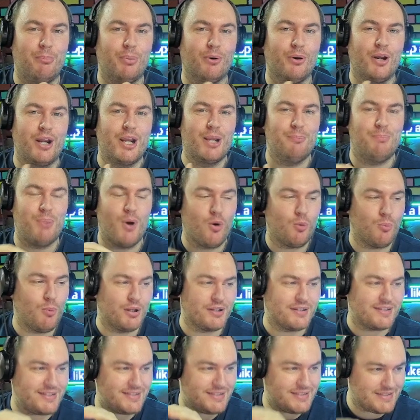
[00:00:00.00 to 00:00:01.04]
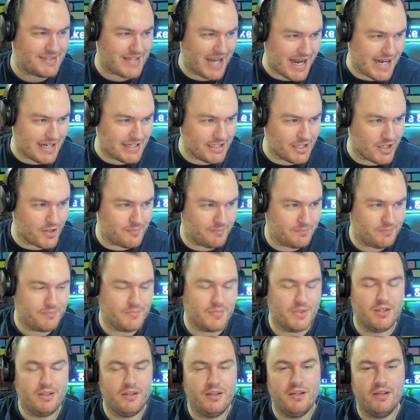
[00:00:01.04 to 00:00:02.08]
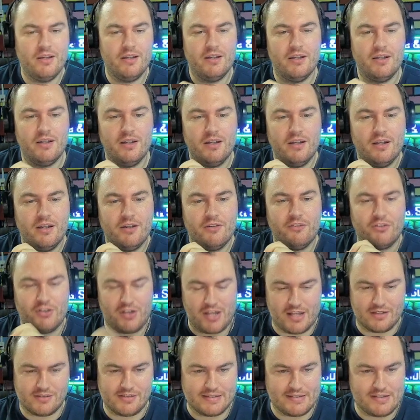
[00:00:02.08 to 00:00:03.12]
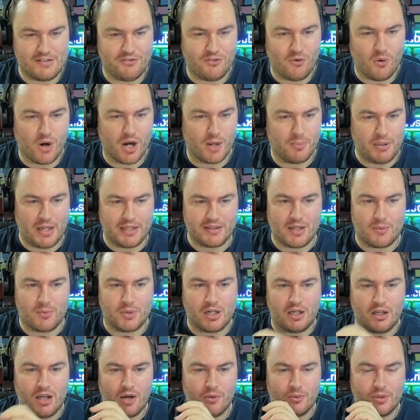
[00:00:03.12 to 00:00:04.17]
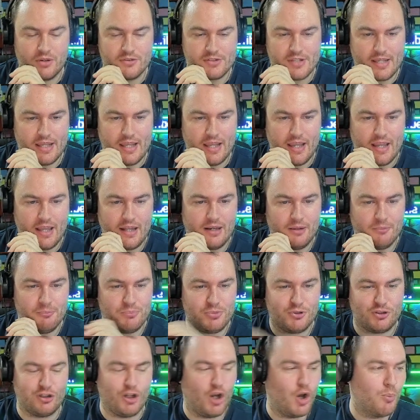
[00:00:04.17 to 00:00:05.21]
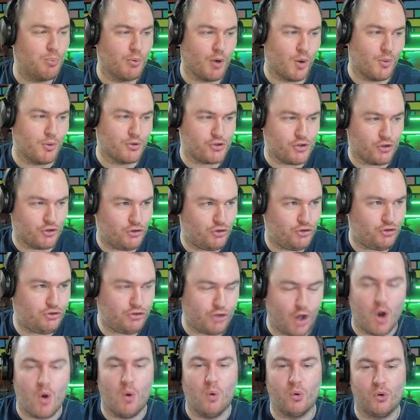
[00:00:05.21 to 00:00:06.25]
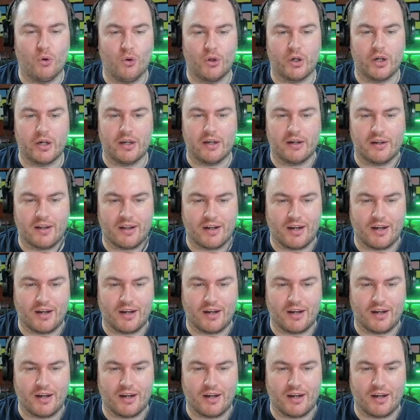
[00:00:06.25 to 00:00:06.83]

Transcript: in Pokemon Stadium for the N64, I played that one a lot when I was a kid. Slowbro was just so good in it, and I